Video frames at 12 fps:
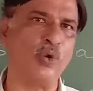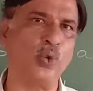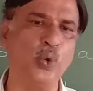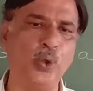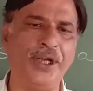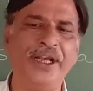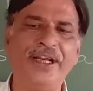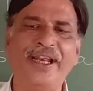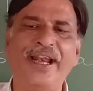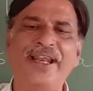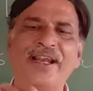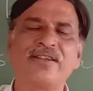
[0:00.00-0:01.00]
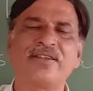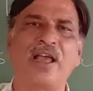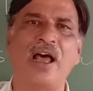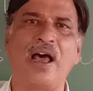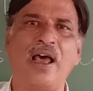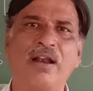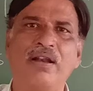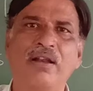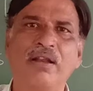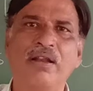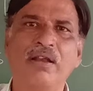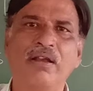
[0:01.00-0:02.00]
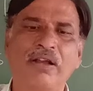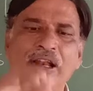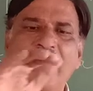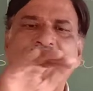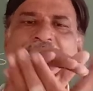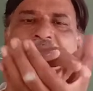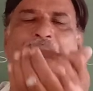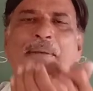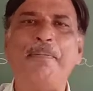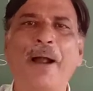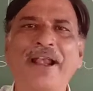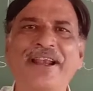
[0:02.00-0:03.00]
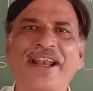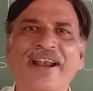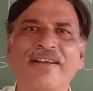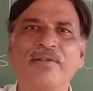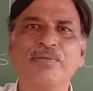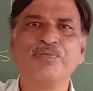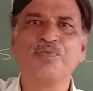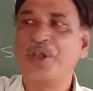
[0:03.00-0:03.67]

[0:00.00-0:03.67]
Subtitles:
Two ingredients are collected and binding.